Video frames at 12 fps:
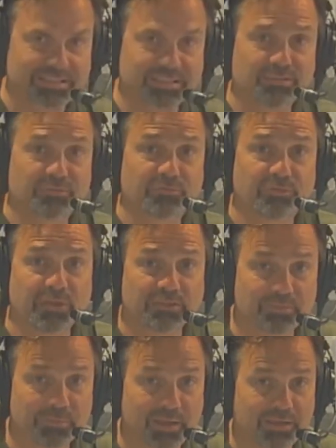the
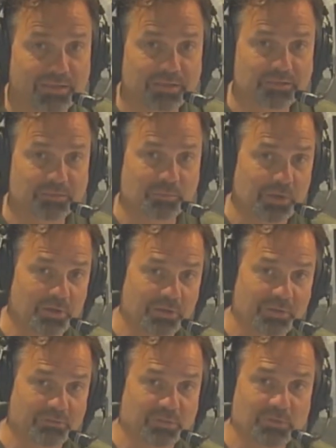defense mechanism we all
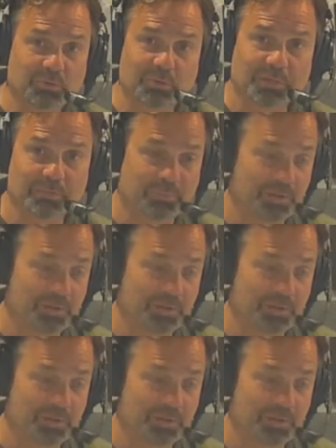have to do to get